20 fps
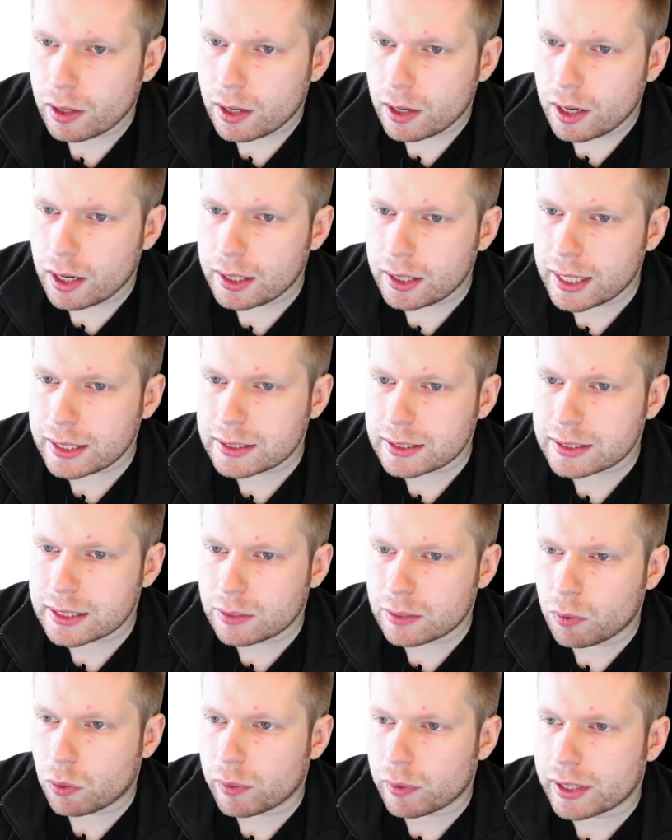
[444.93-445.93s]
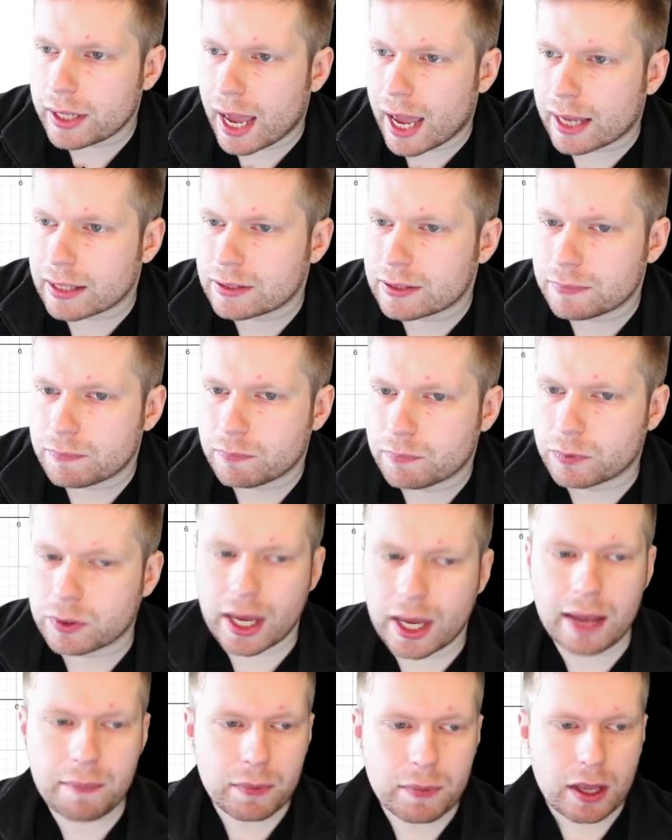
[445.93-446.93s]
And let's see what we get,
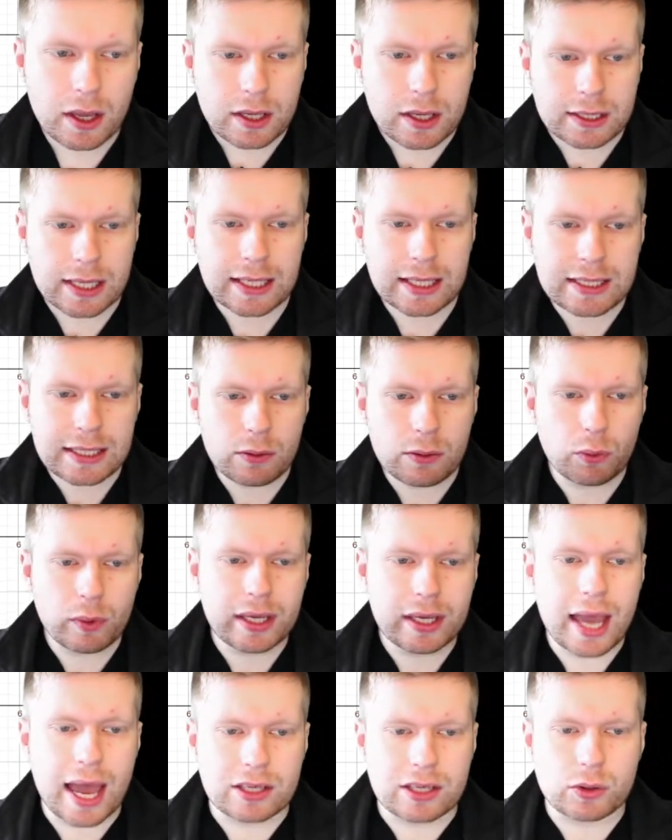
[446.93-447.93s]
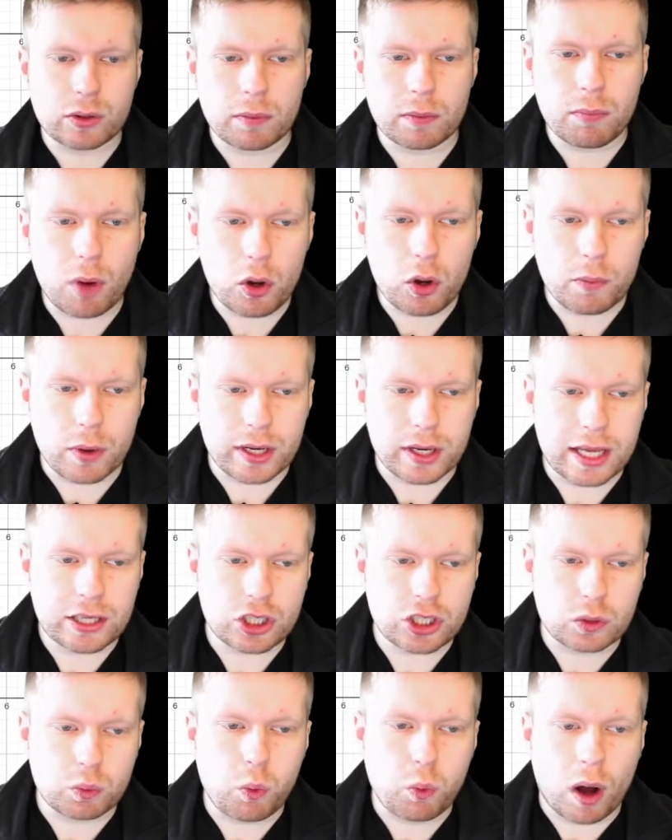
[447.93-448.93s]
okay? So let's see what we get. So at the moment, it's
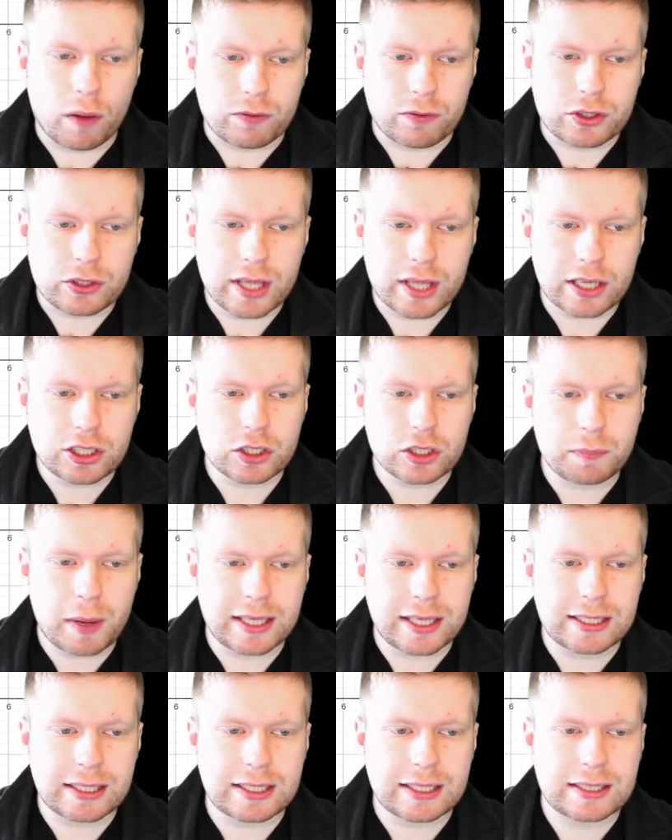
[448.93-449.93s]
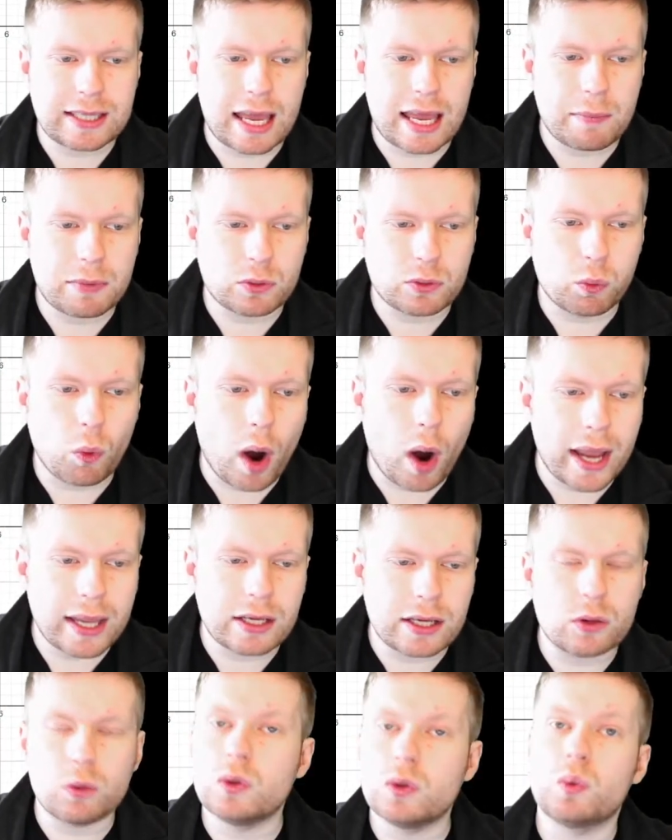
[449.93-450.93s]
just 1. So that's just basically the same as y
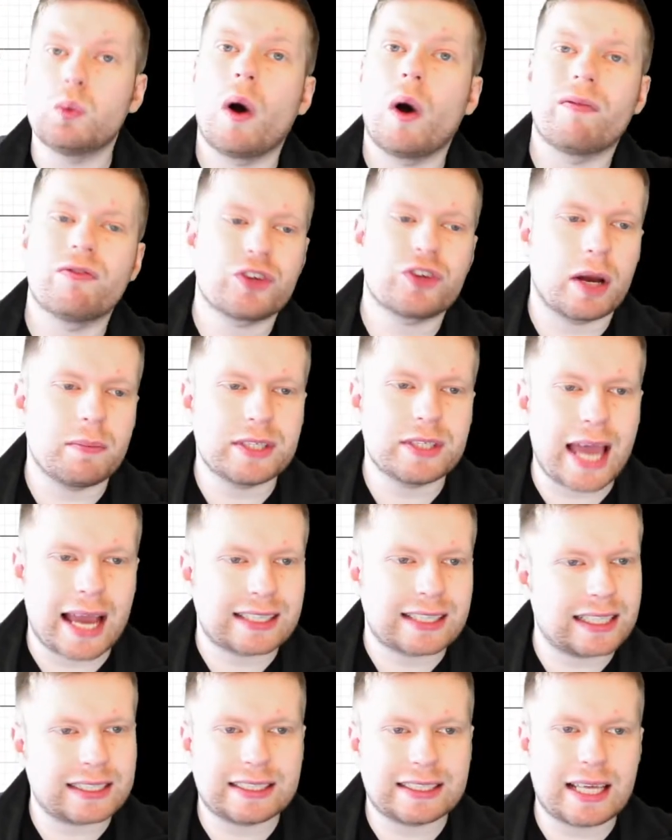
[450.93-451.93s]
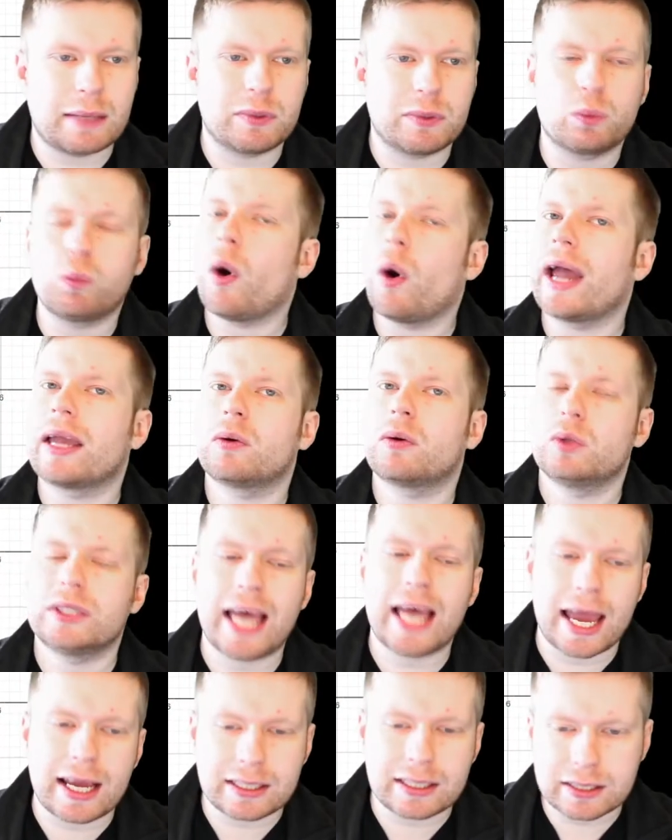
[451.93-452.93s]
equals 1 times x. That's the same as y equals
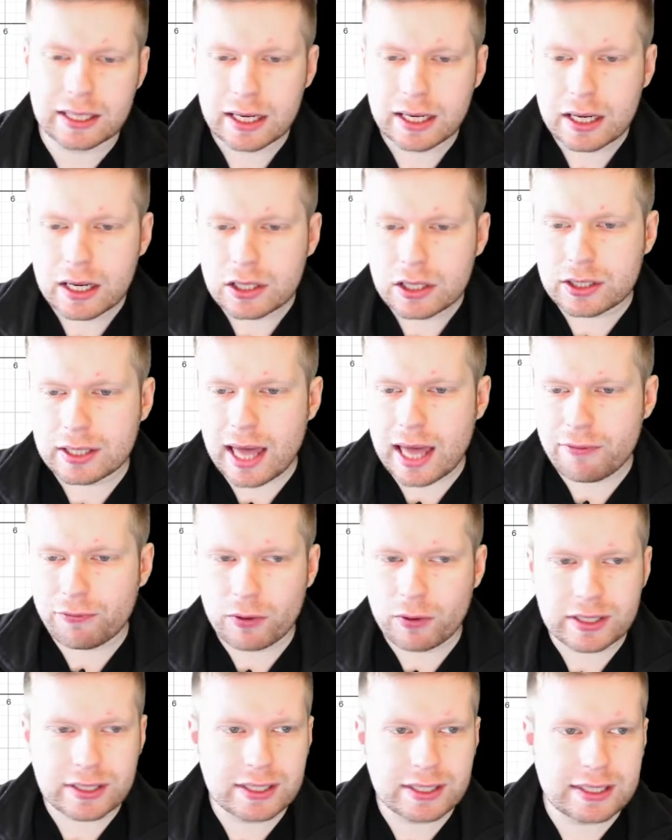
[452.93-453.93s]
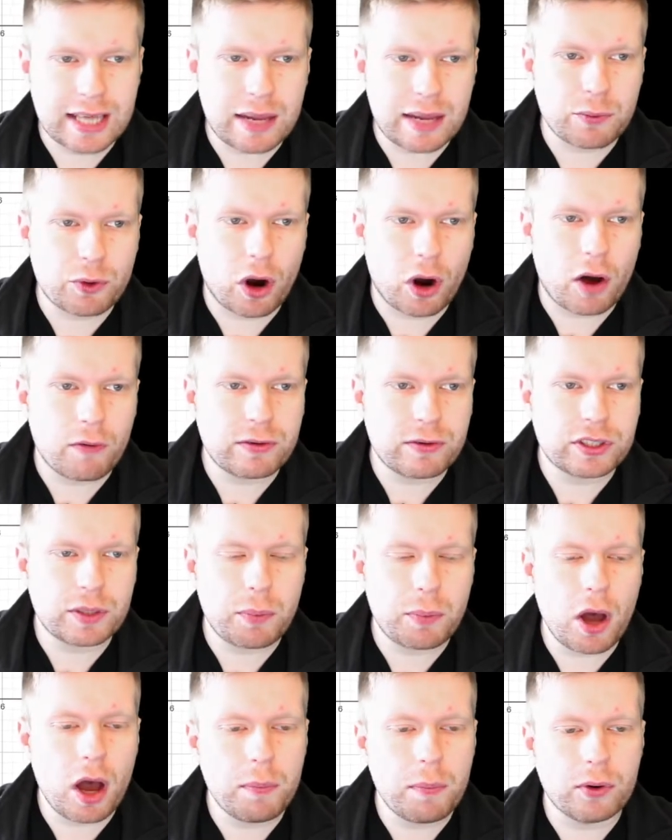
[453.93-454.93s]
x. So therefore, it's the same graph as the
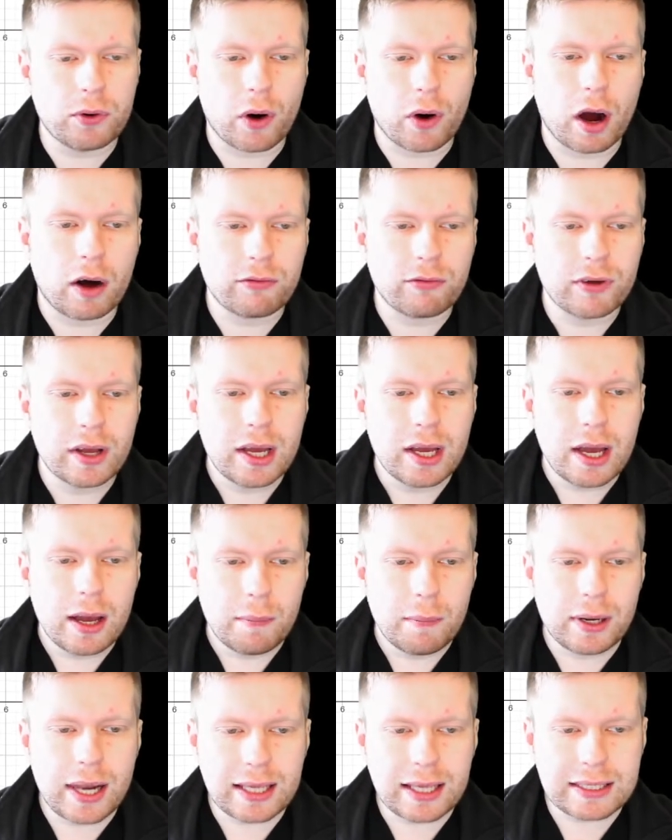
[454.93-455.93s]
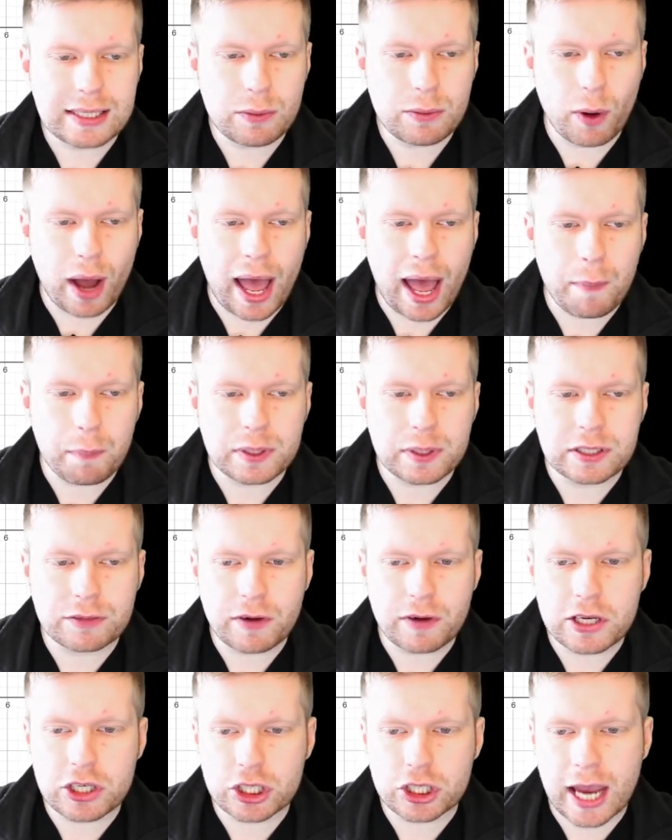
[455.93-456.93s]
purple graph. But let's see what happens if
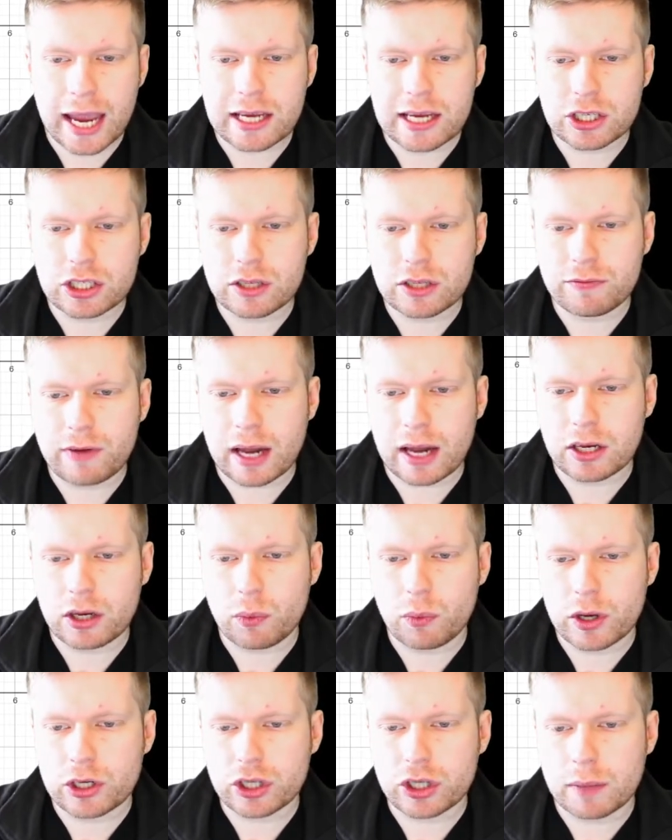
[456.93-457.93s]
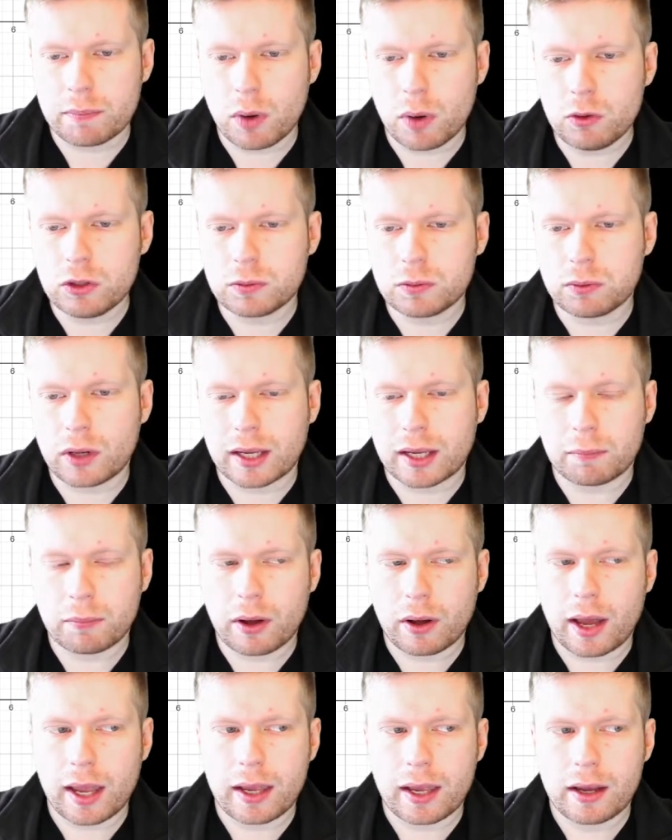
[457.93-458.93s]
I change the value which I'm multiplying by.